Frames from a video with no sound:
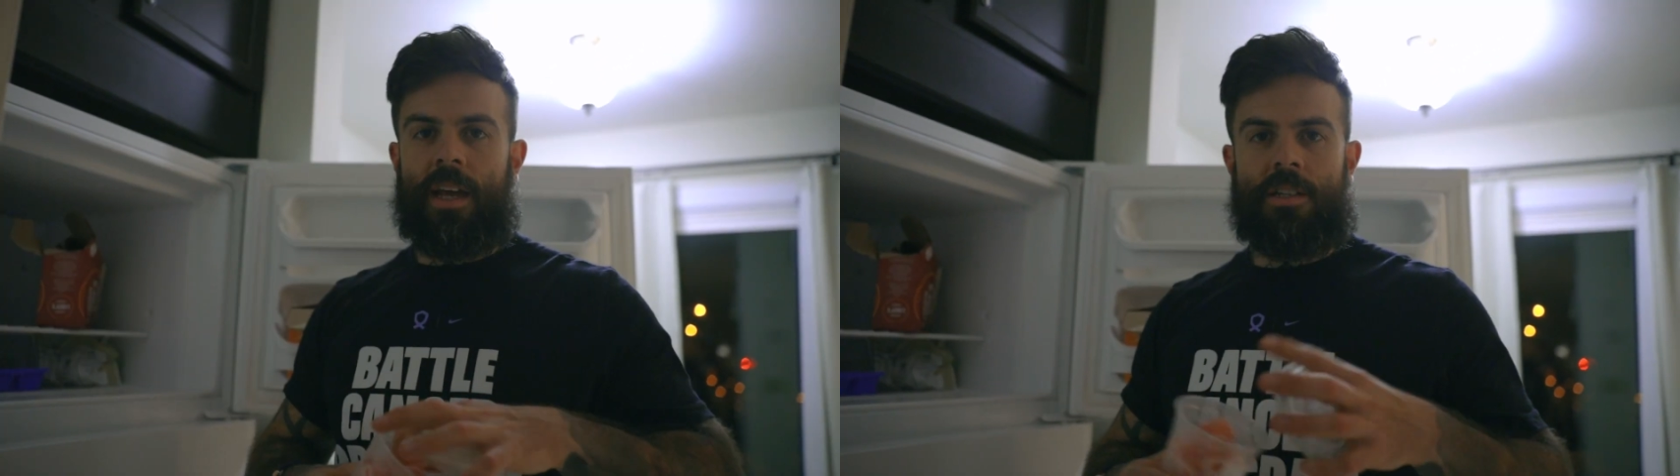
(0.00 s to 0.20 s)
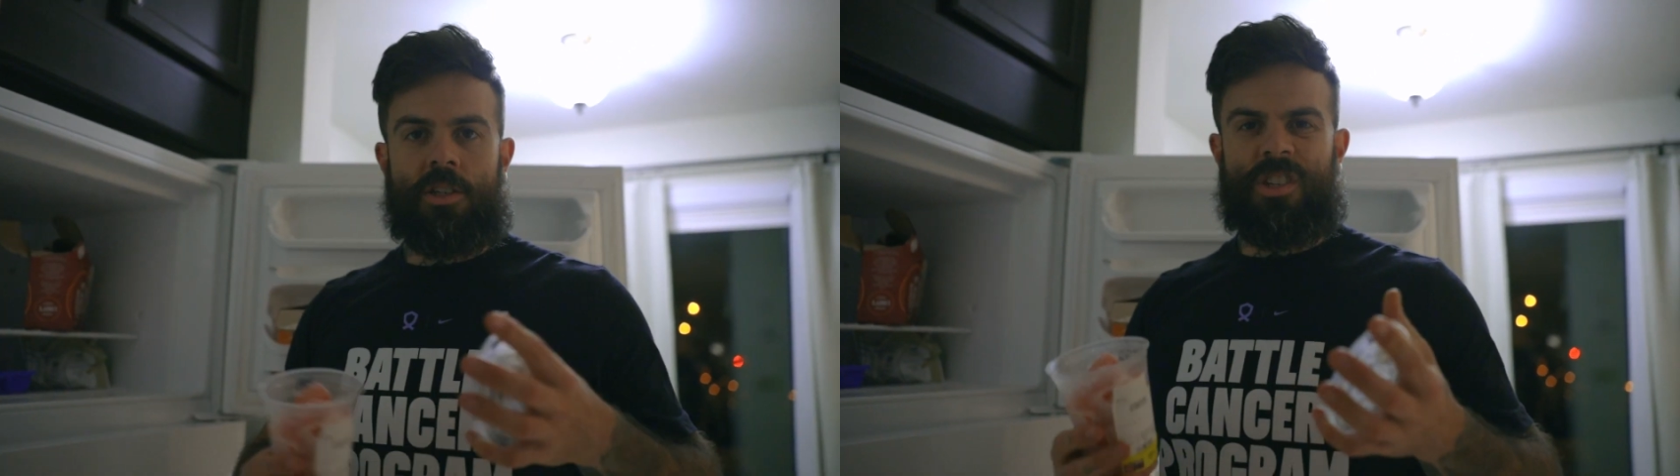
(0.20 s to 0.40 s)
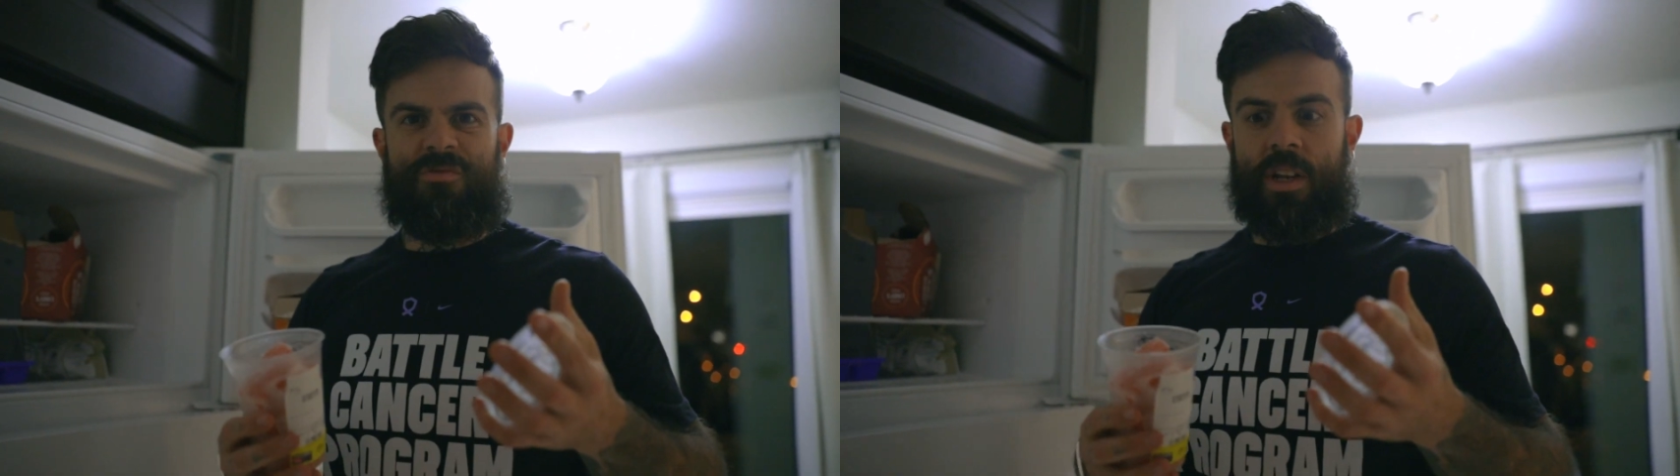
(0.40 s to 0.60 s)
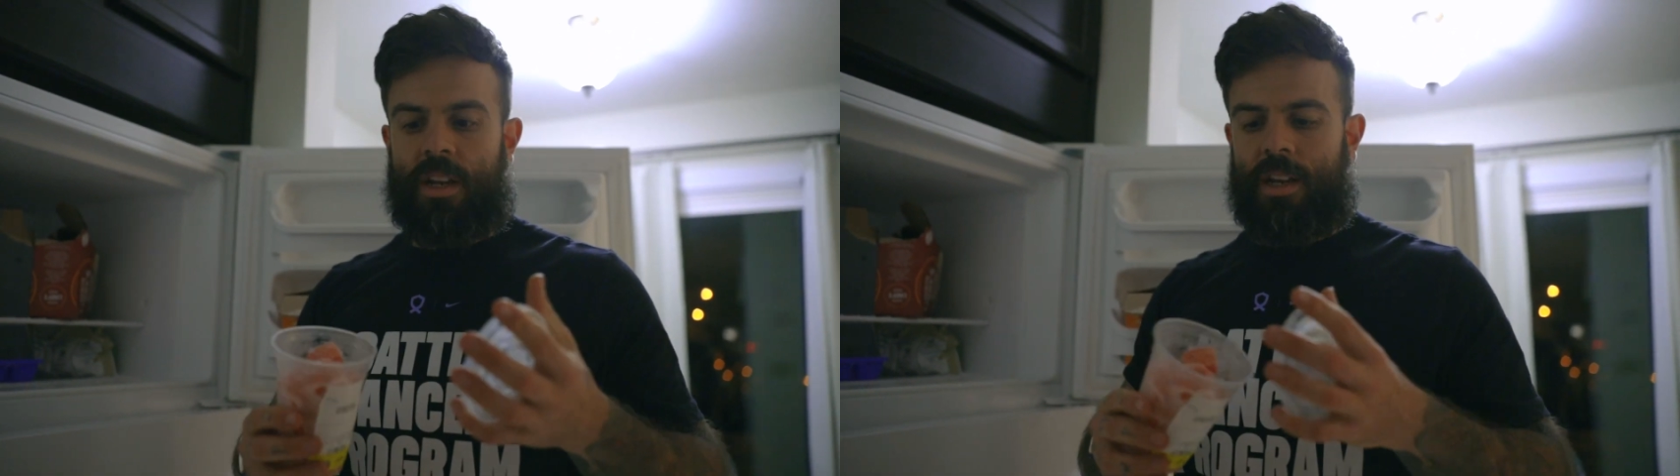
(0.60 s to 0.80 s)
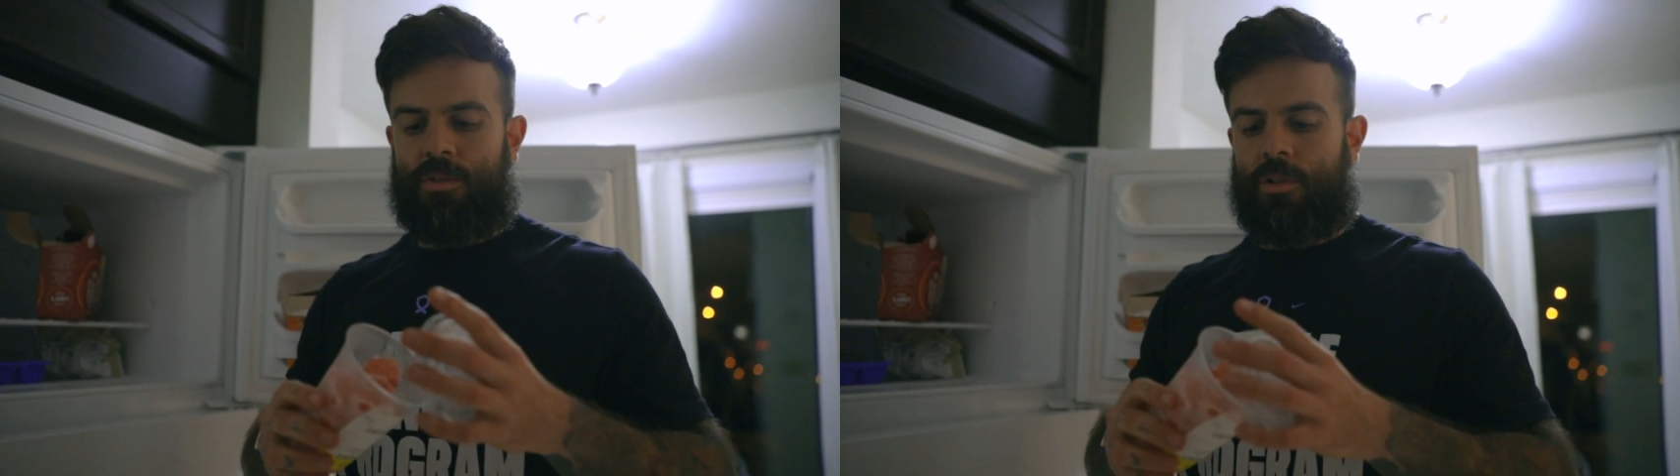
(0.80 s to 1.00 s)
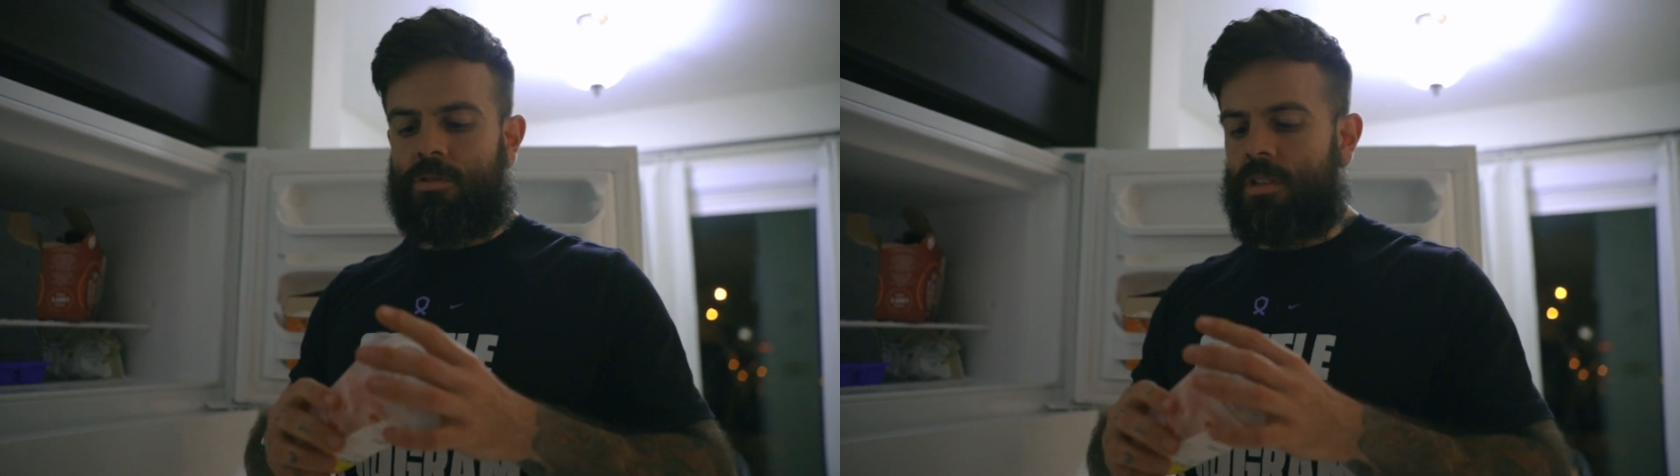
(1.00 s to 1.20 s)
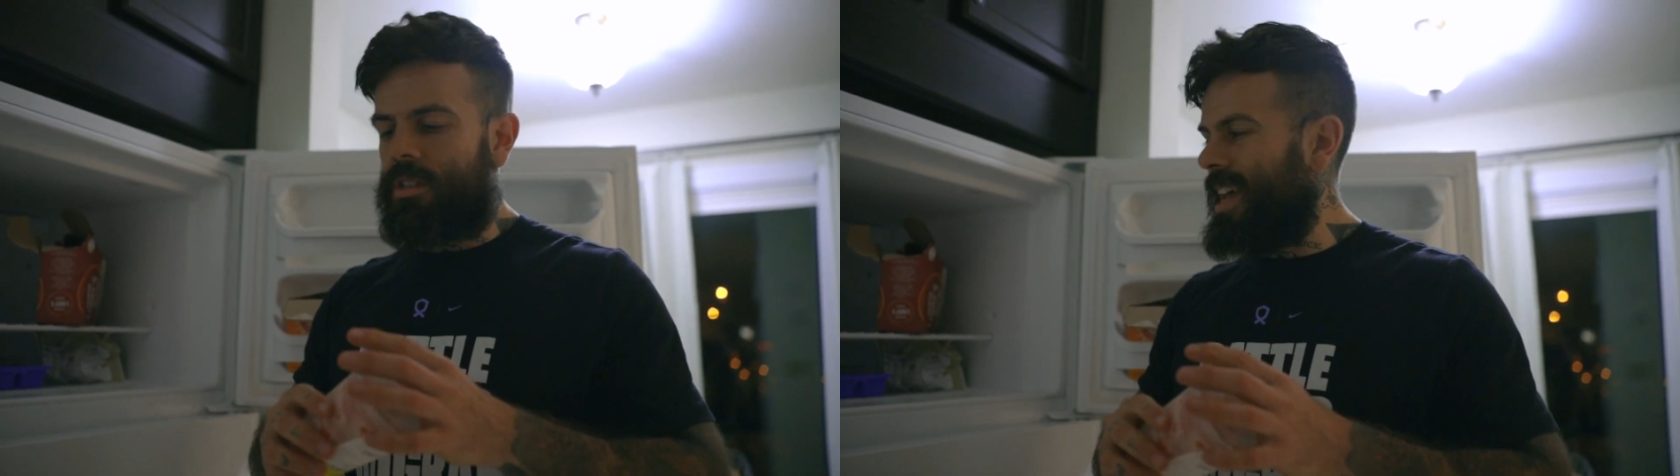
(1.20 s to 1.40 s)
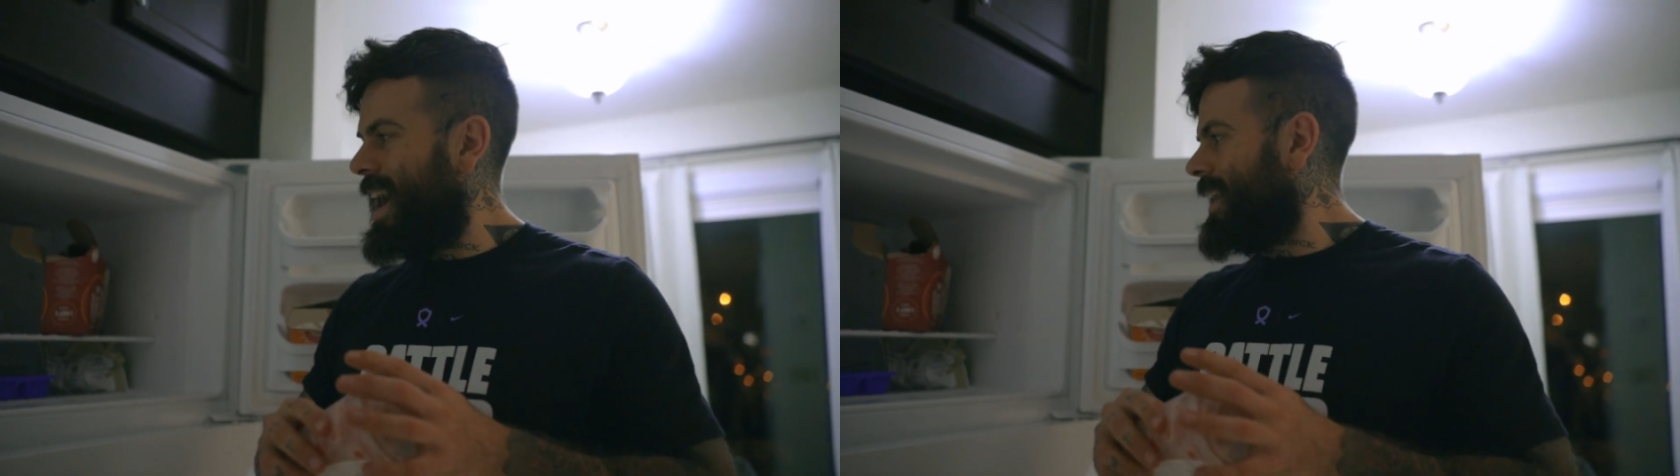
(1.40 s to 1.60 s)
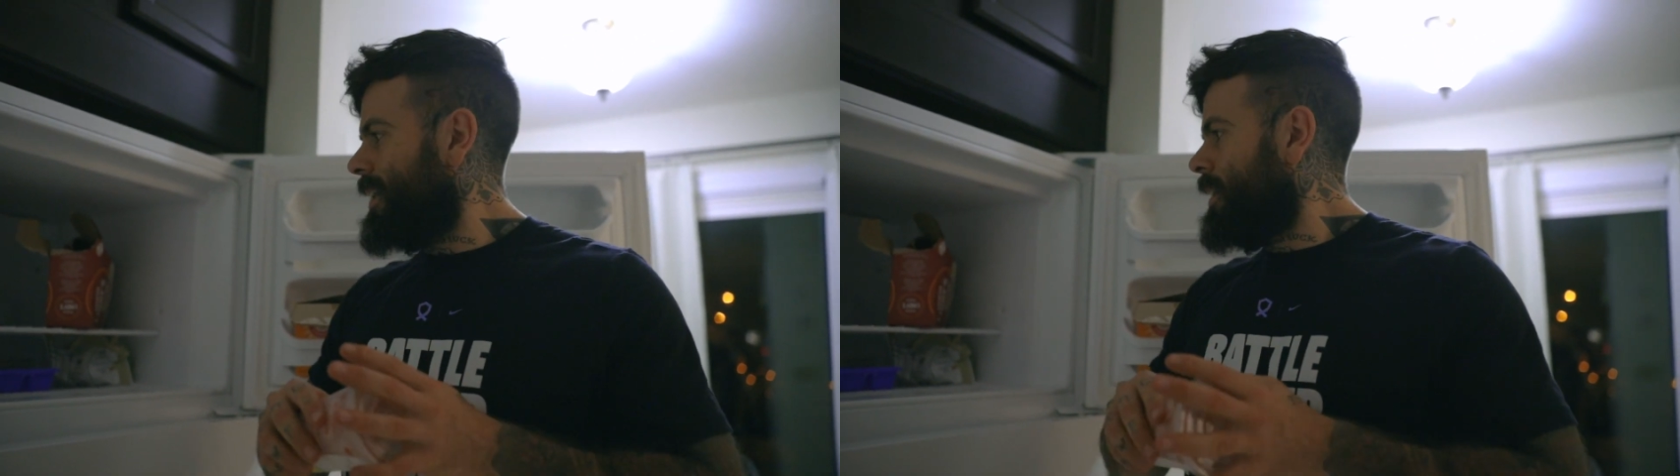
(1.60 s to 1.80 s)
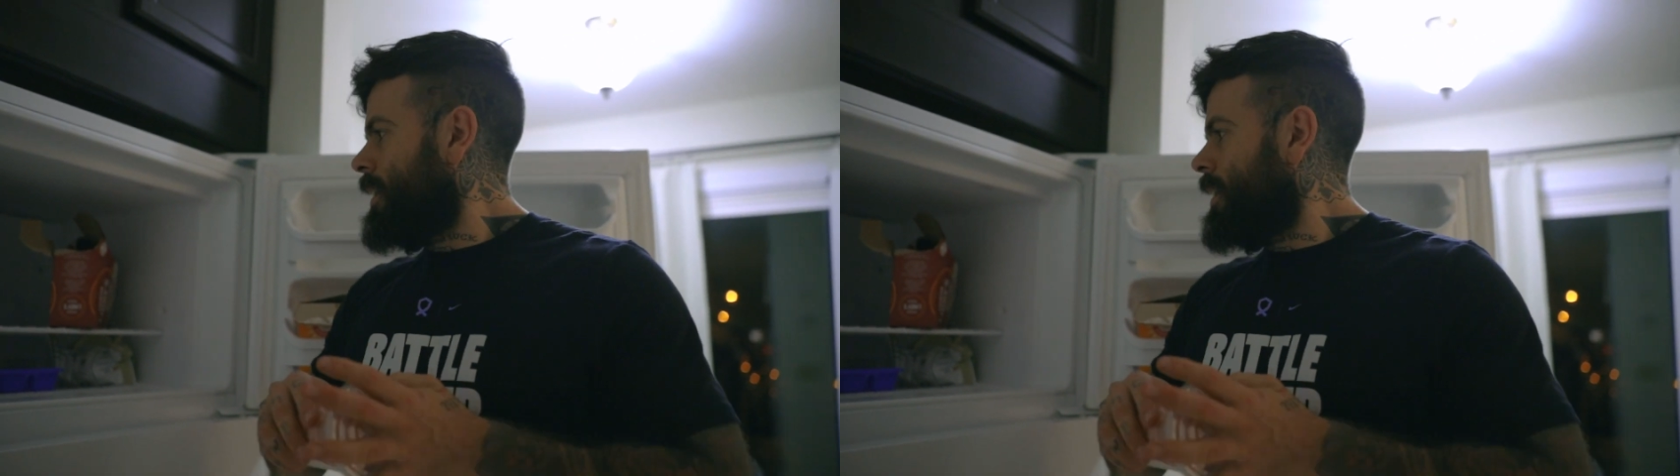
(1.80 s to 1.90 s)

and it's just this really nice frozen snack.